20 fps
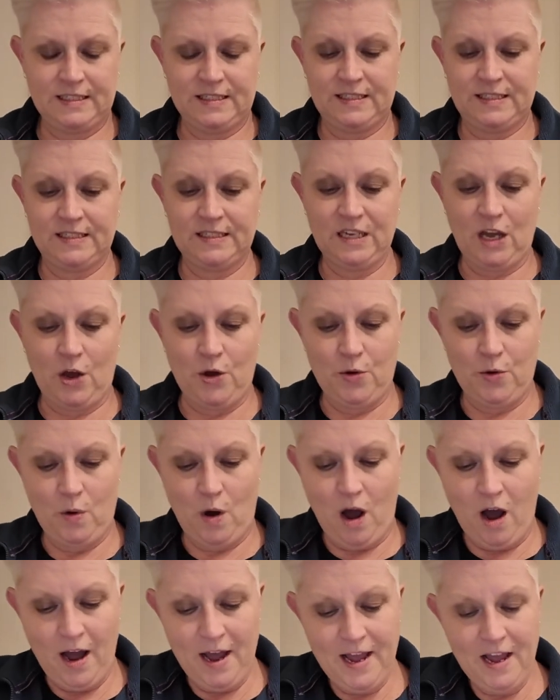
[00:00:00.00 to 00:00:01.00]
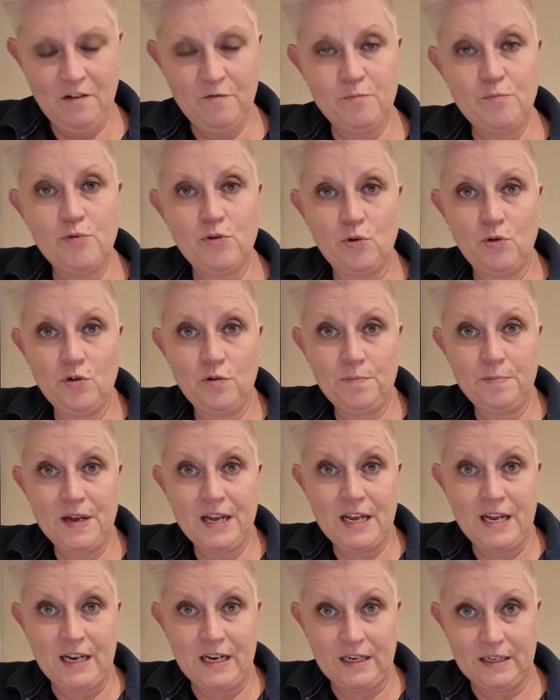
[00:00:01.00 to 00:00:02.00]
So I have broad
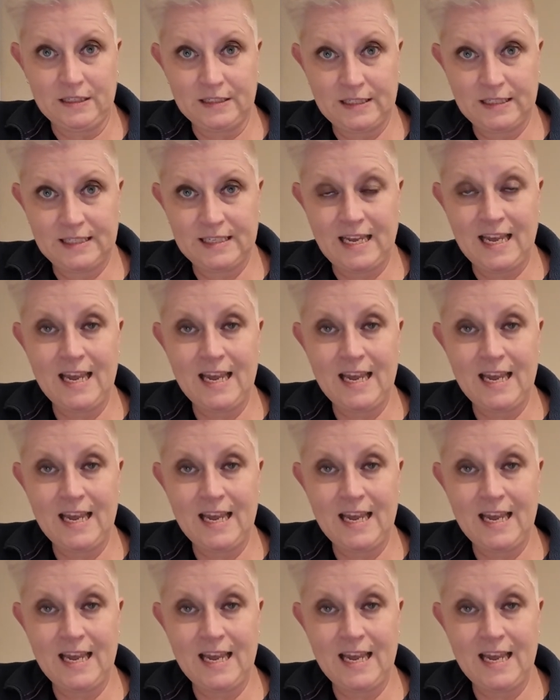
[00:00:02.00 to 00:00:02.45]
beans